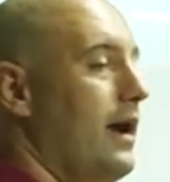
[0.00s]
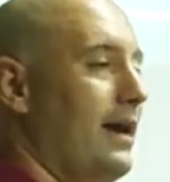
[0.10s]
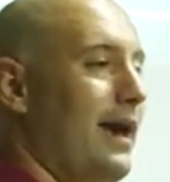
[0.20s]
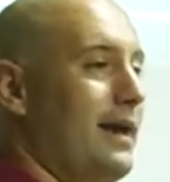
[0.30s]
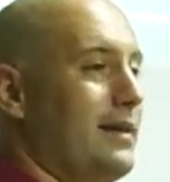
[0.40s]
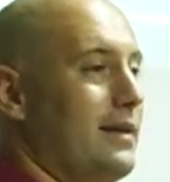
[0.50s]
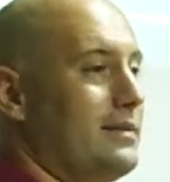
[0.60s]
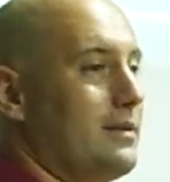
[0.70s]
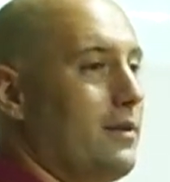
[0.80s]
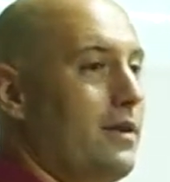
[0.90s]
and
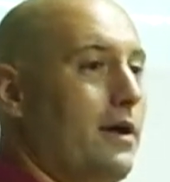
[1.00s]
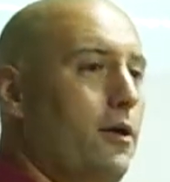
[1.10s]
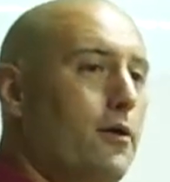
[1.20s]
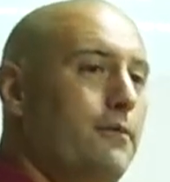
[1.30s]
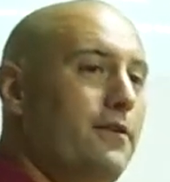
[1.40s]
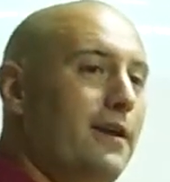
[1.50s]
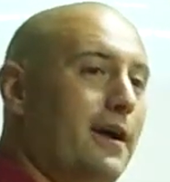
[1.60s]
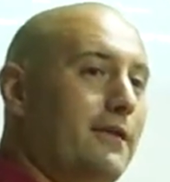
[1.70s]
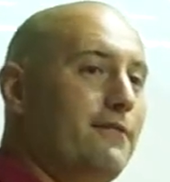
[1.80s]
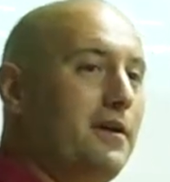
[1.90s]
analyzing all that, hopefully
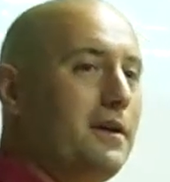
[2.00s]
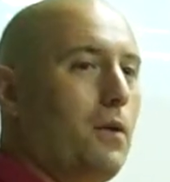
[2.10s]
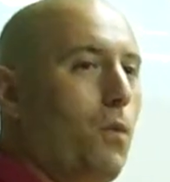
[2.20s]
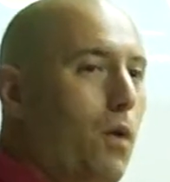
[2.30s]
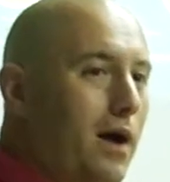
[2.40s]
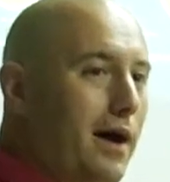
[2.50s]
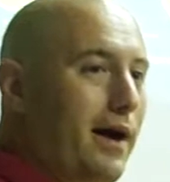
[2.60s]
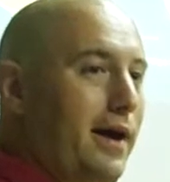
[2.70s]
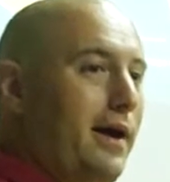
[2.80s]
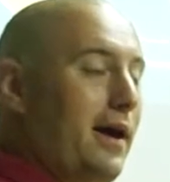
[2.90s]
I can find out why